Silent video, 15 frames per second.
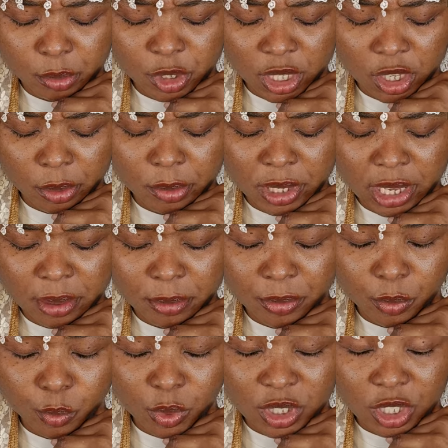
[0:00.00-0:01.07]
Jacob's name
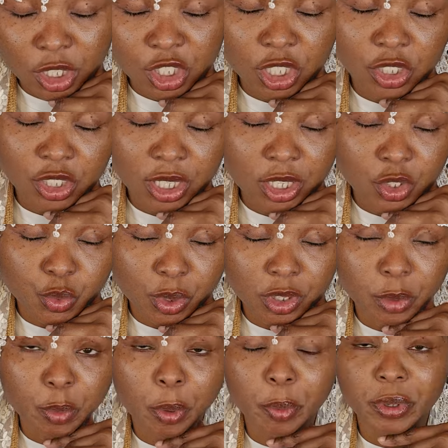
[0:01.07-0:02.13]
was not changed to Israel. The
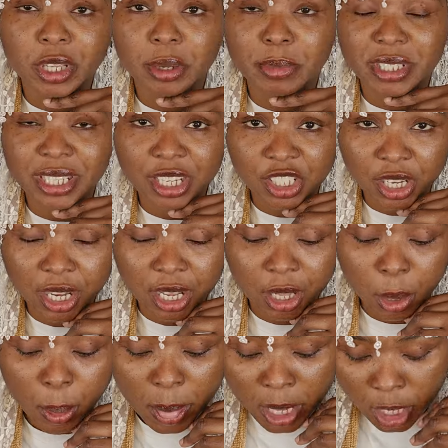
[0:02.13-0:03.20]
proper name is Yeshahel.
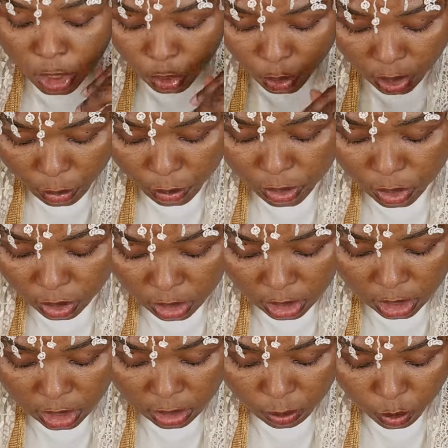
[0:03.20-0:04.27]
So I greet all the
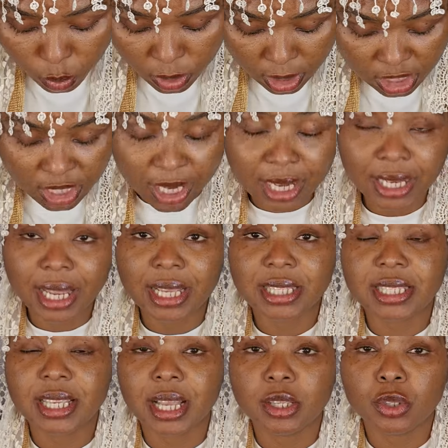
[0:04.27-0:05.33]
Hebrew Yeshahelites
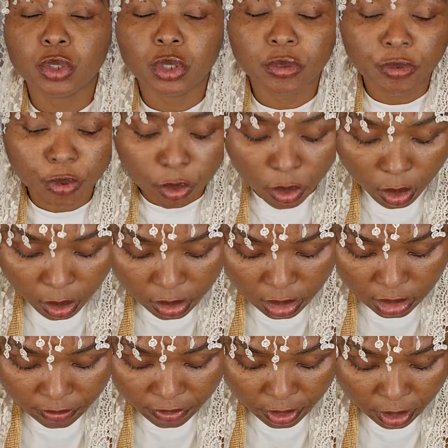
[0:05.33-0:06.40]
scattered to the four
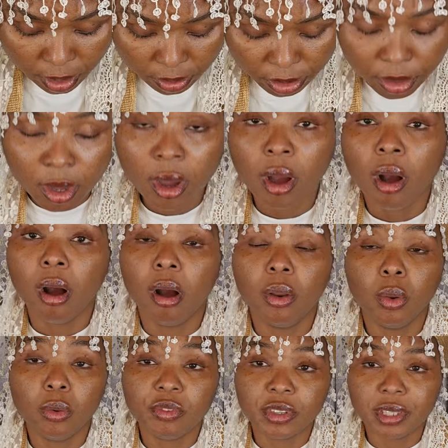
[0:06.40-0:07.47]
corners of the earth, all
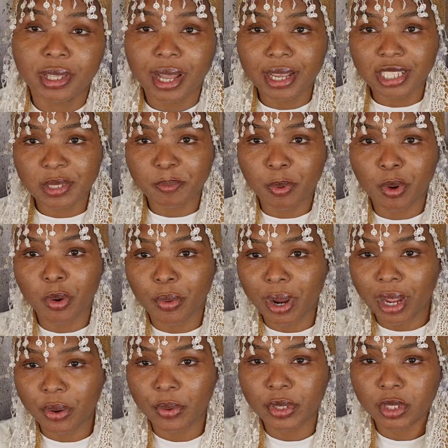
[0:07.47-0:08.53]
over in the diaspora.
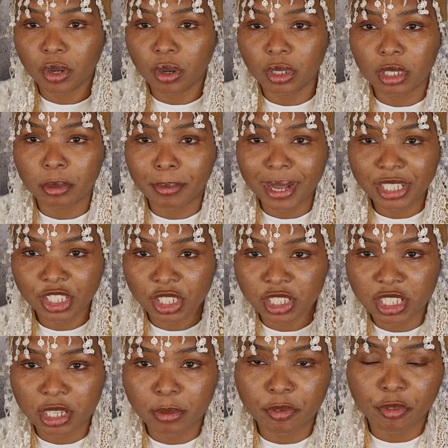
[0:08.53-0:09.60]
I greet you all in the matchless
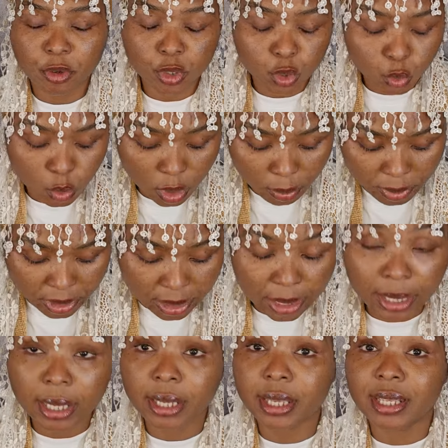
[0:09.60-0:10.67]
name of our soon coming
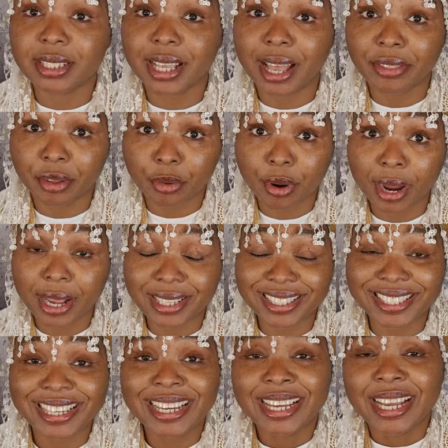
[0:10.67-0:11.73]
King, Isaiah the
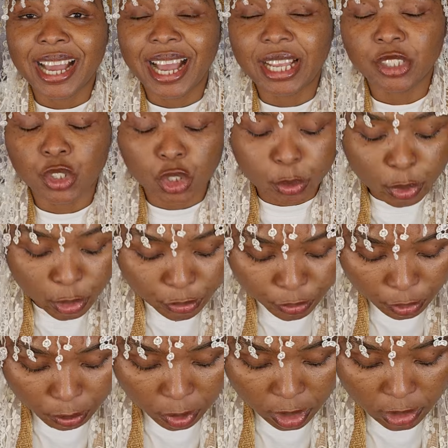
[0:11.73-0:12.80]
Christ, and to the beautiful
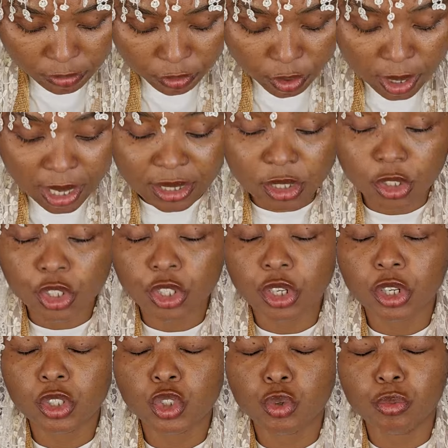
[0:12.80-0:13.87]
body of Christ, the
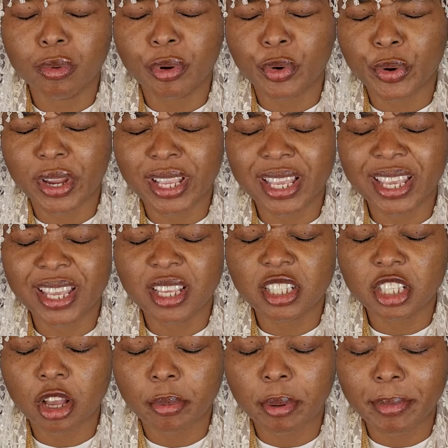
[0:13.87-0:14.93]
church whom our great King is
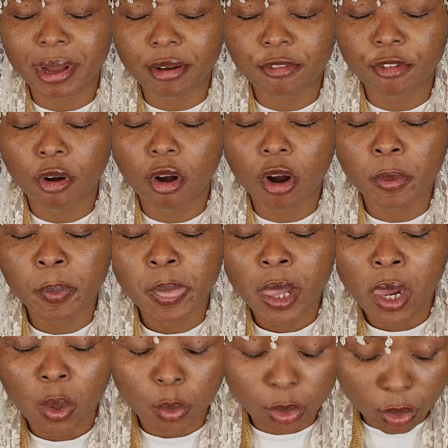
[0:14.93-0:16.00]
coming back for,
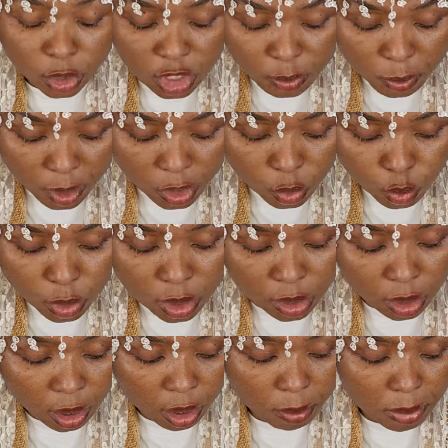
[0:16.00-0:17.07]
without spot, wrinkle,
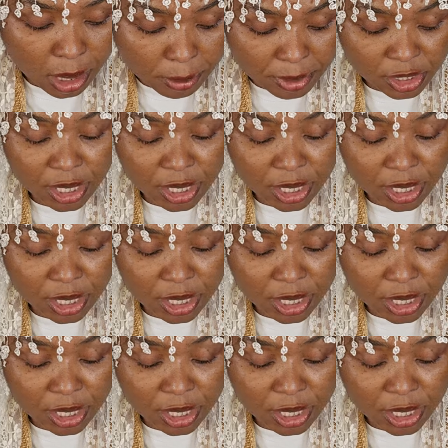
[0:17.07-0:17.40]
or blemish.